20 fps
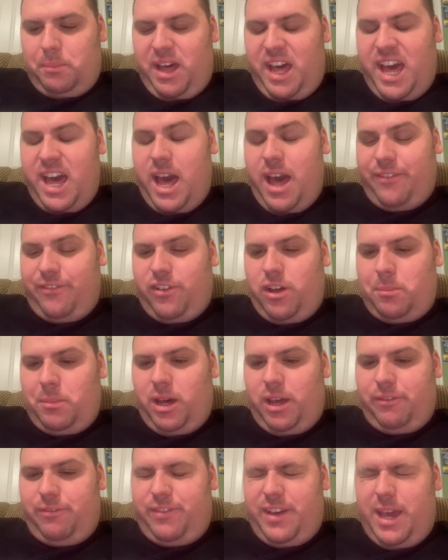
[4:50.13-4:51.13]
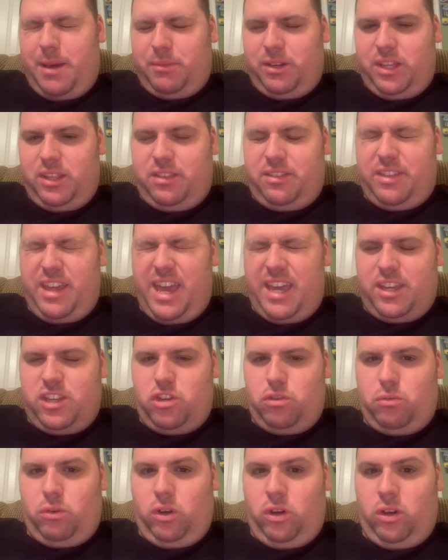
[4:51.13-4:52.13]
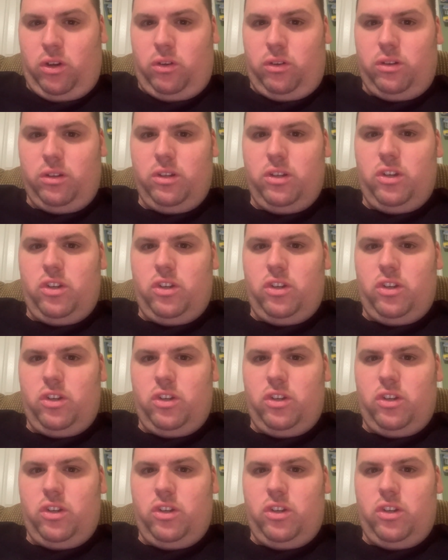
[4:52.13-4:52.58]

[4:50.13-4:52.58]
behalf of my family, thank you all